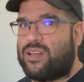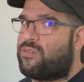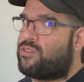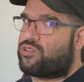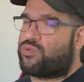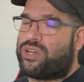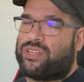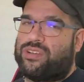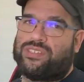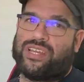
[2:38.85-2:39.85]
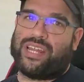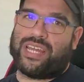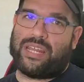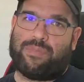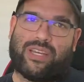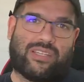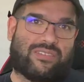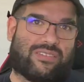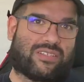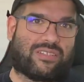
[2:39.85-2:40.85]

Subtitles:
they're 1080p, 60